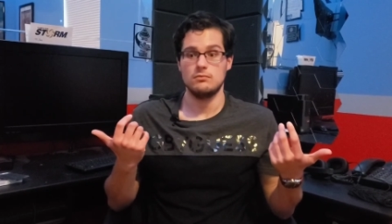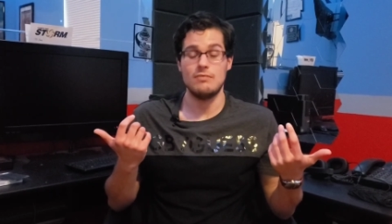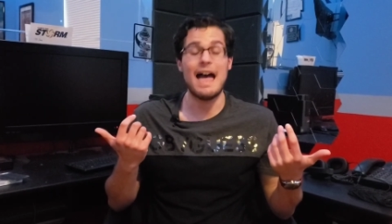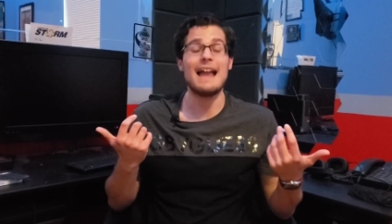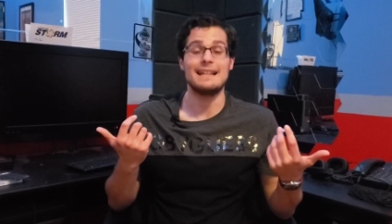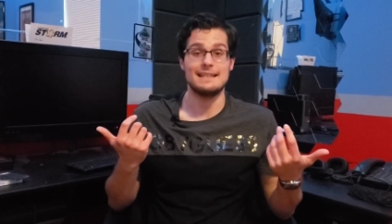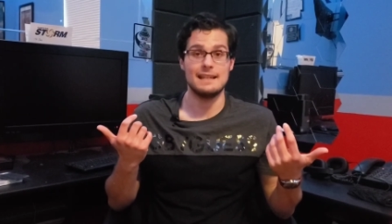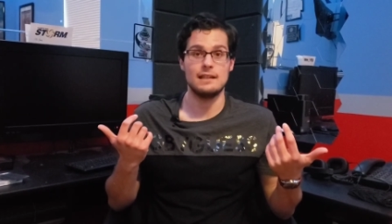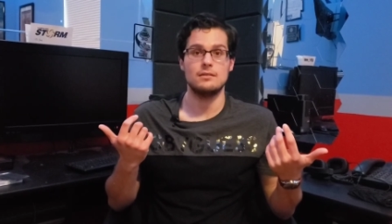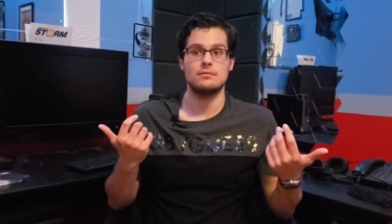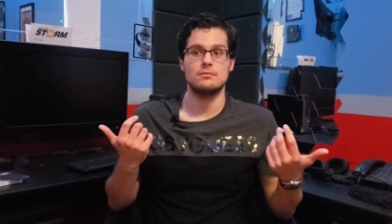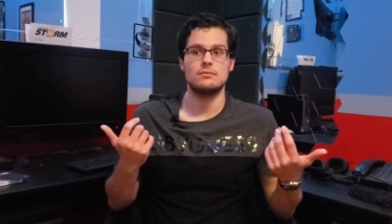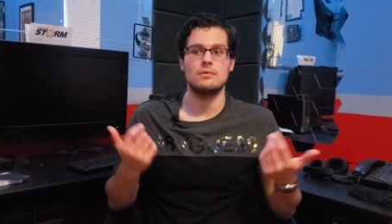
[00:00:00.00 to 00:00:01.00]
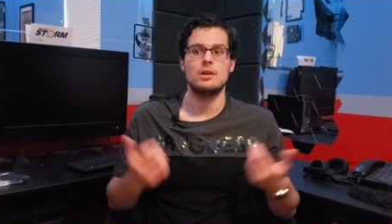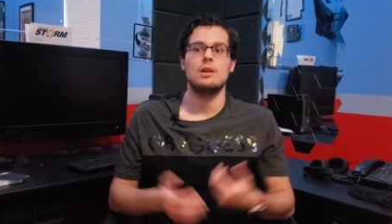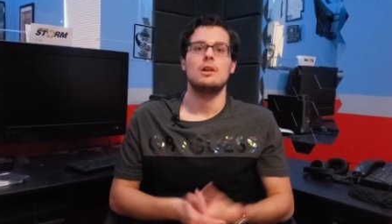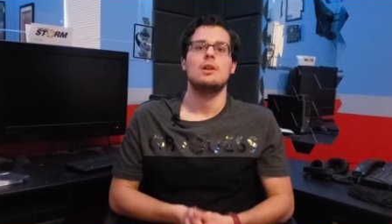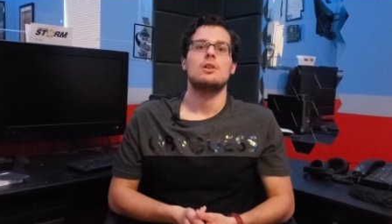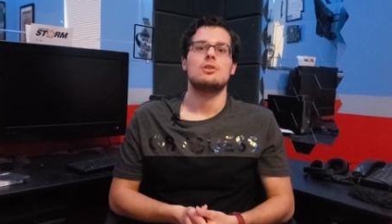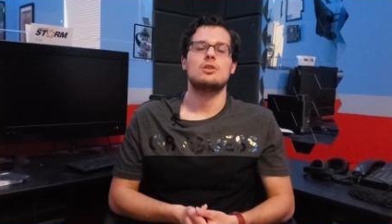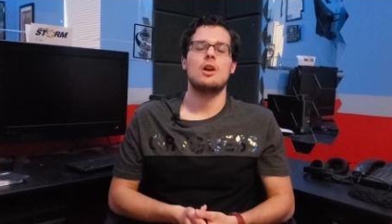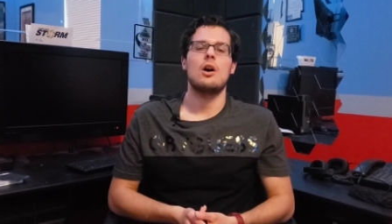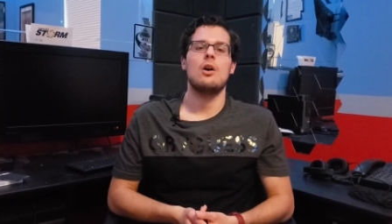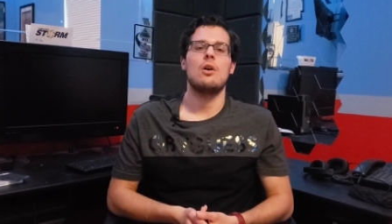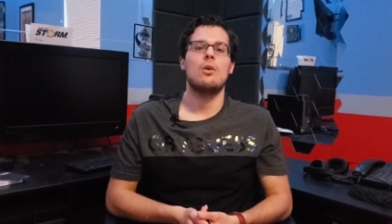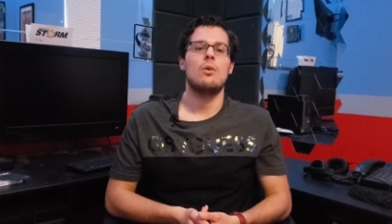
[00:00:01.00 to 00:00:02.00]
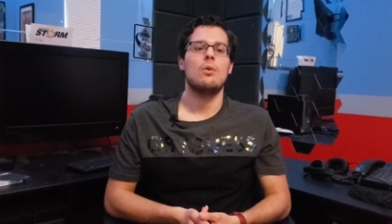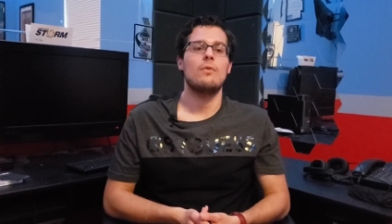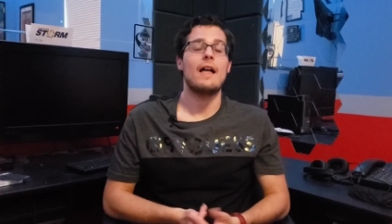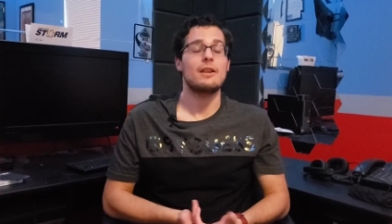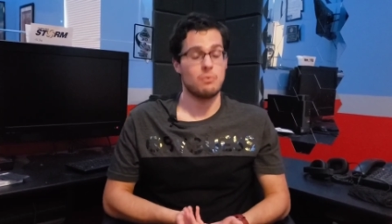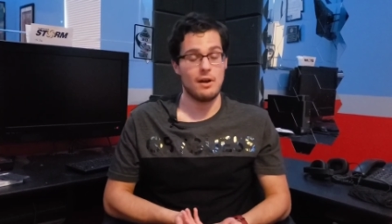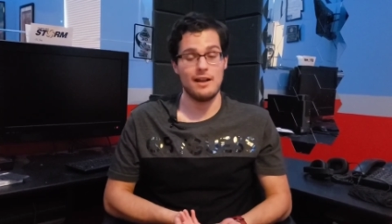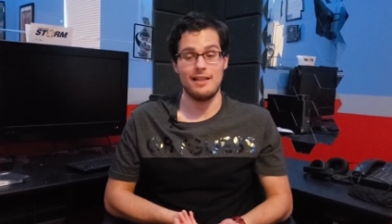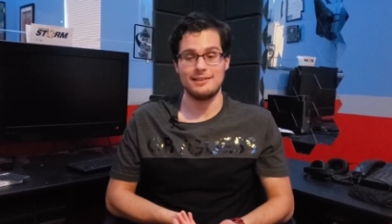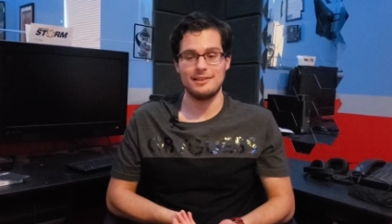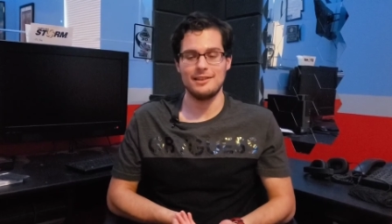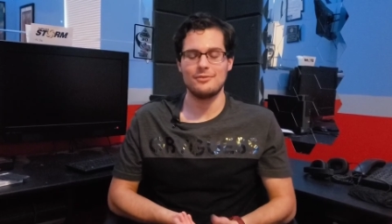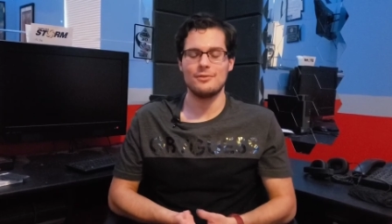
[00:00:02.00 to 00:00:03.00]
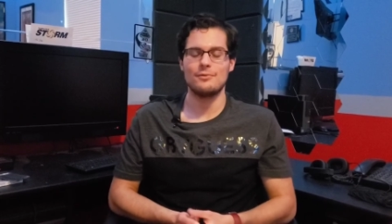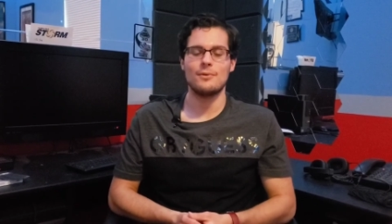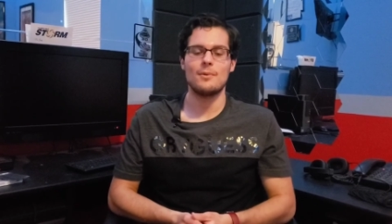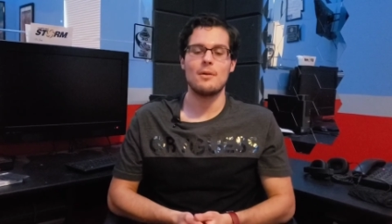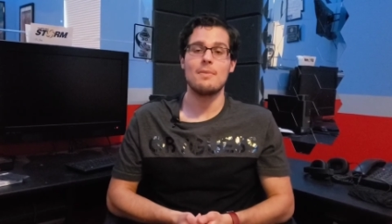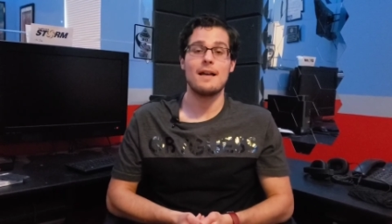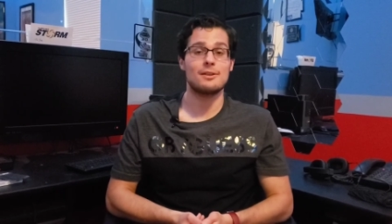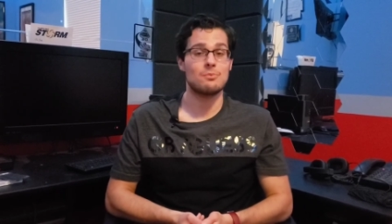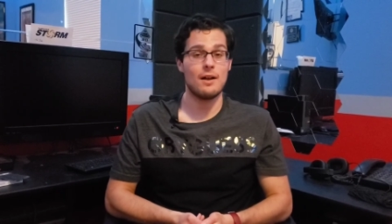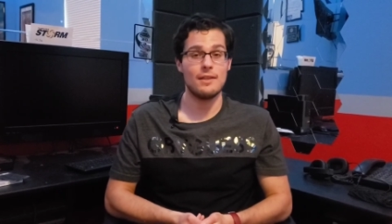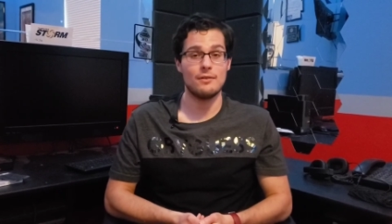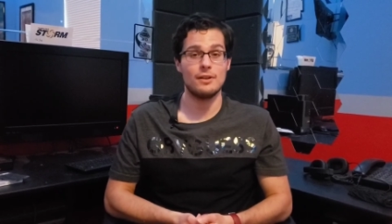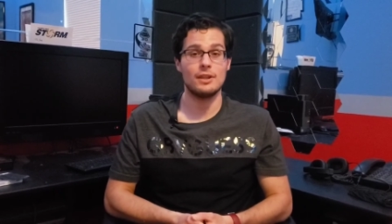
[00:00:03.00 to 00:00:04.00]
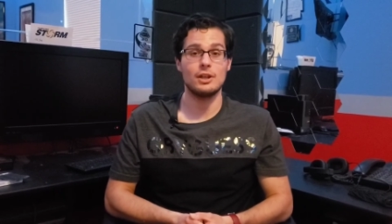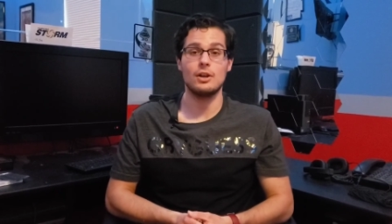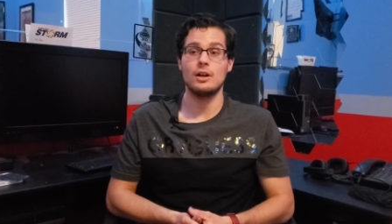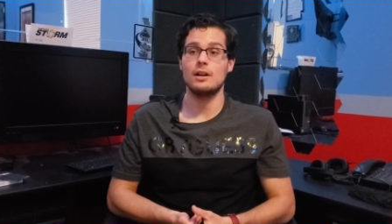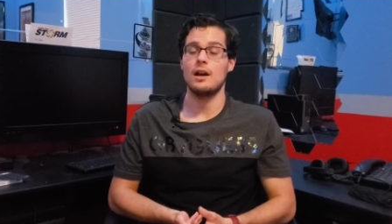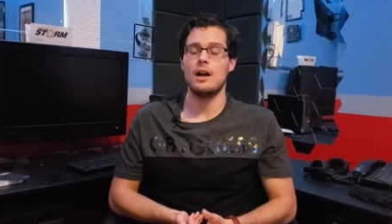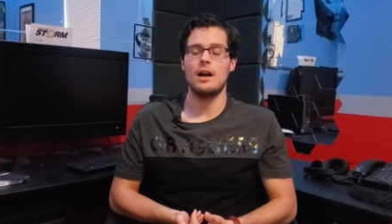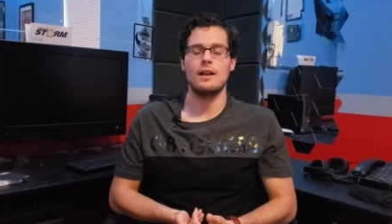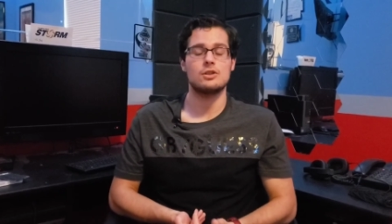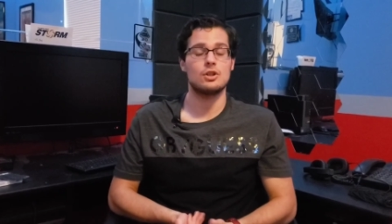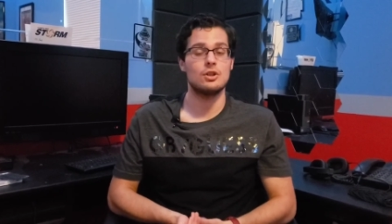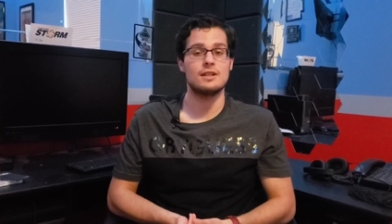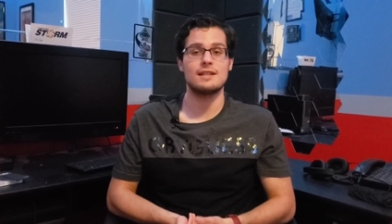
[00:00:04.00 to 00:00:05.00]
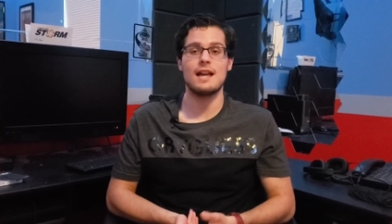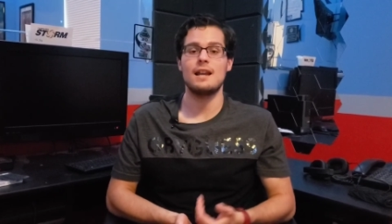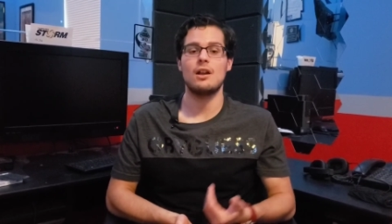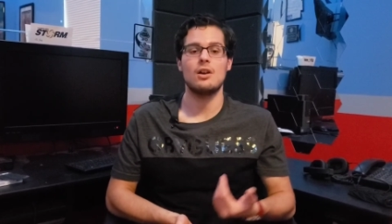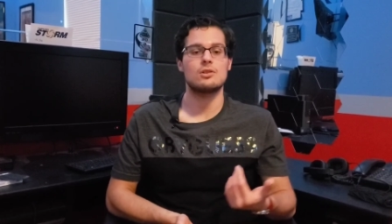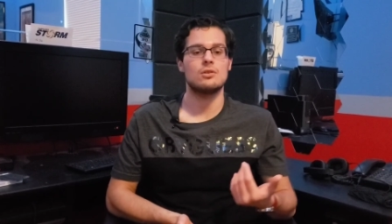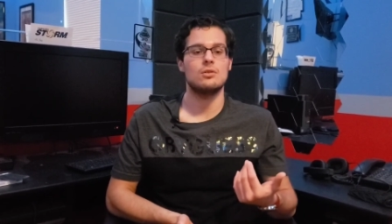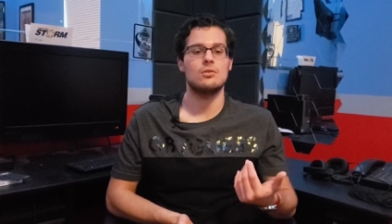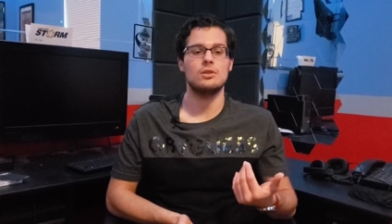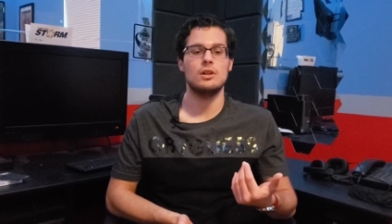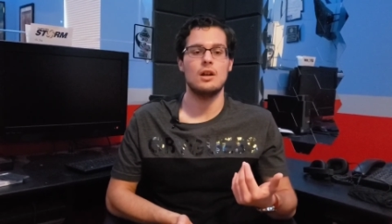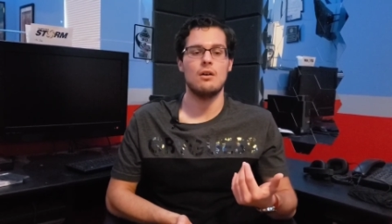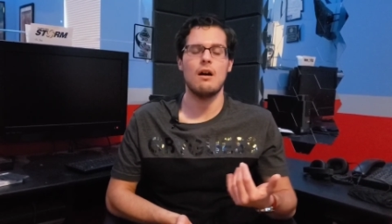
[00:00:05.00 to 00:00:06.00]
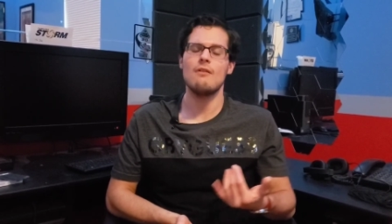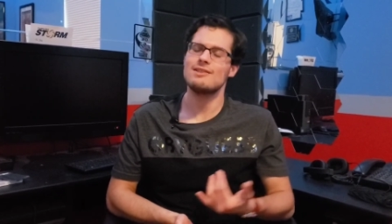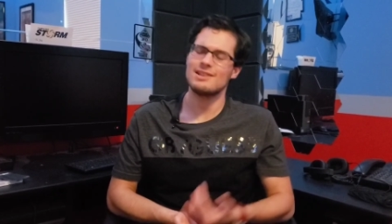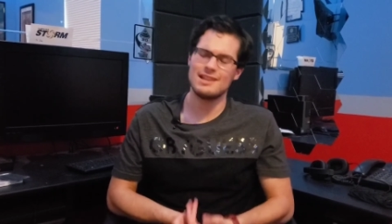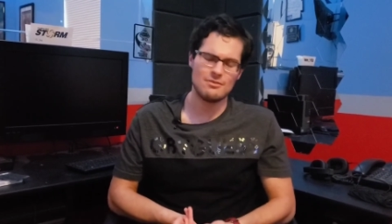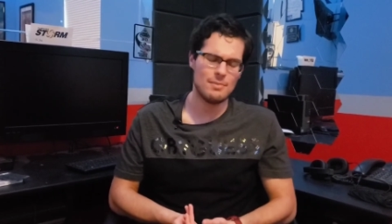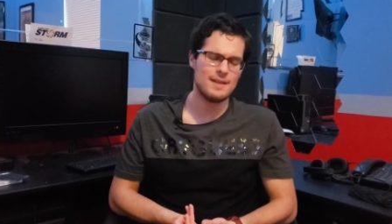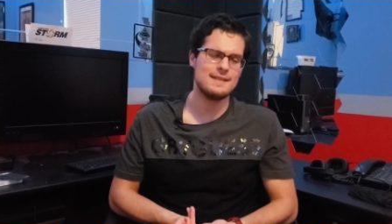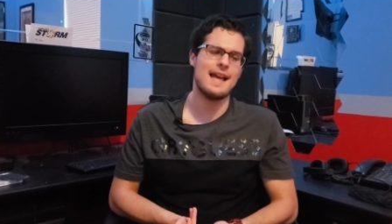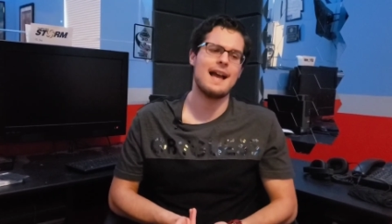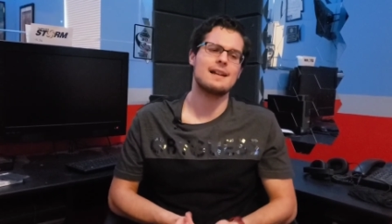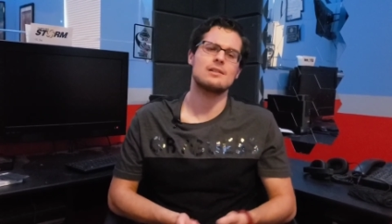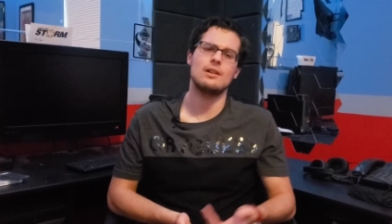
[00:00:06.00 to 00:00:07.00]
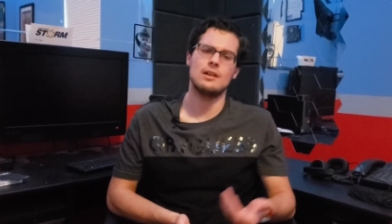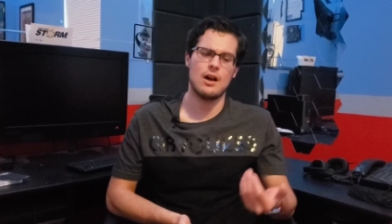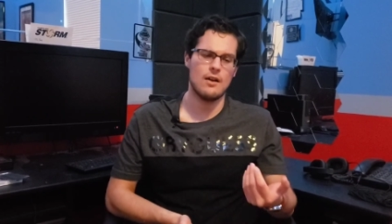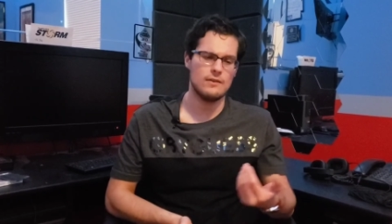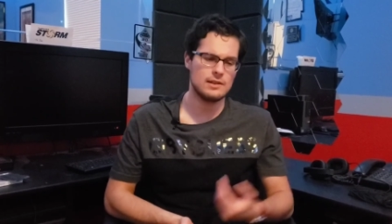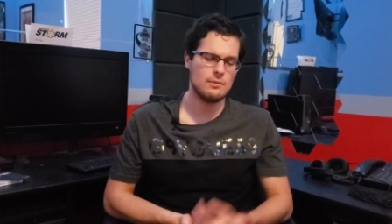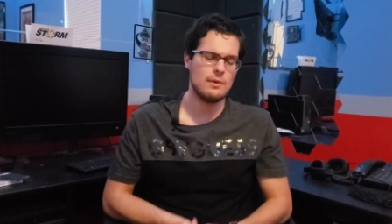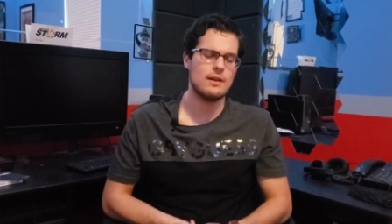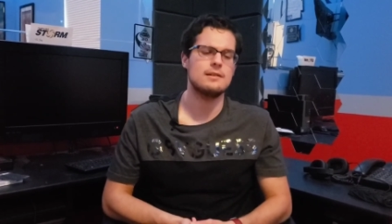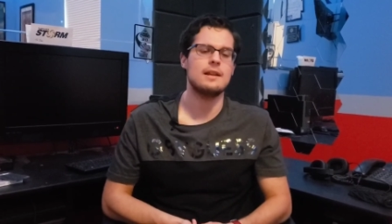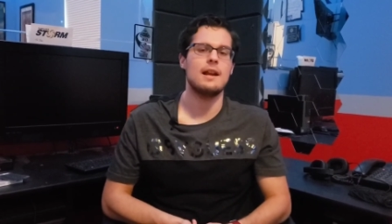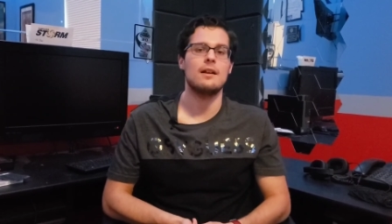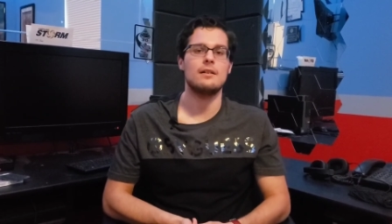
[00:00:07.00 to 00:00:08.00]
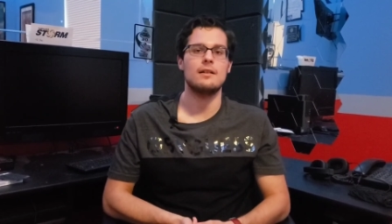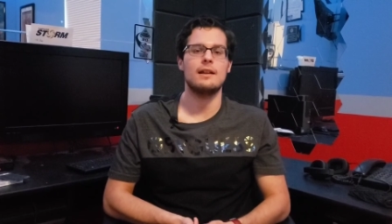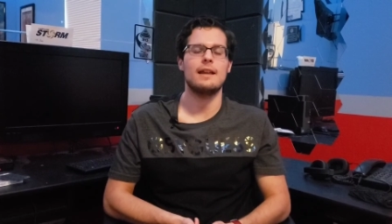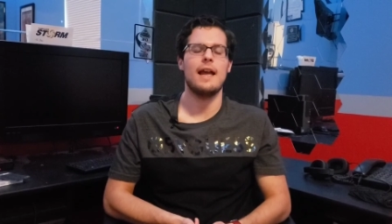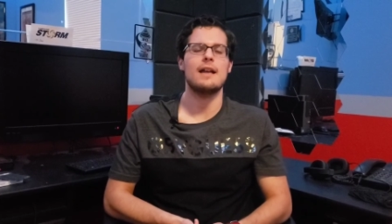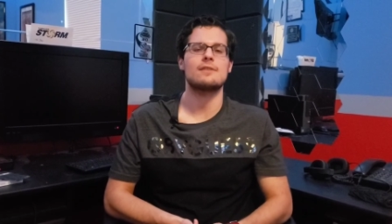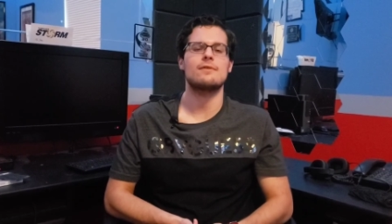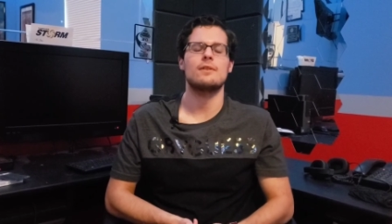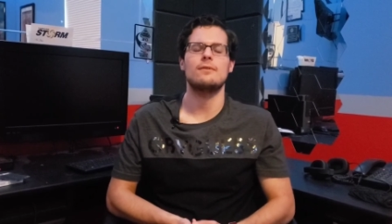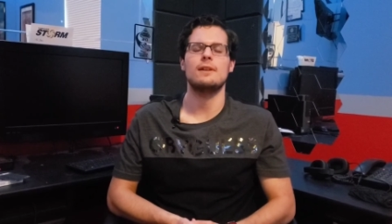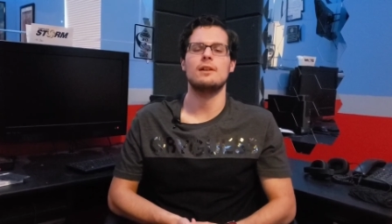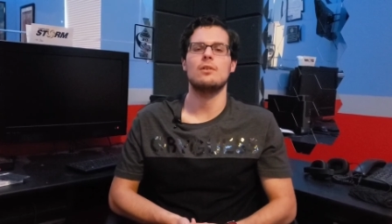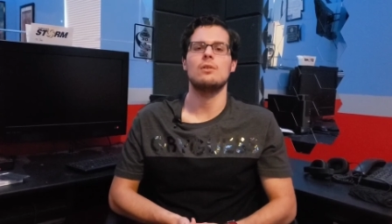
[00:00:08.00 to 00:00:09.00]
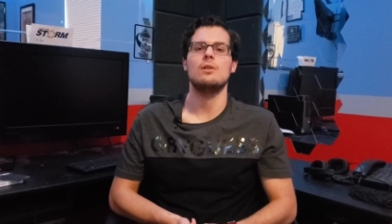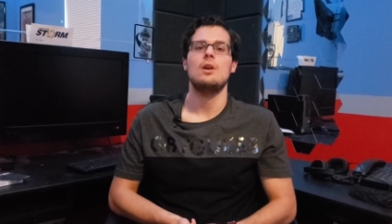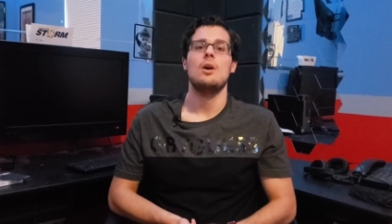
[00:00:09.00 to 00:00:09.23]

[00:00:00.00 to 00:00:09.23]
That easy. So that's why I like delivering from them. That's why they're really good. Uh, it's a good side hustle. You know, obviously you have to pay tax on it, obviously wear and tear and, and gas for the vehicle,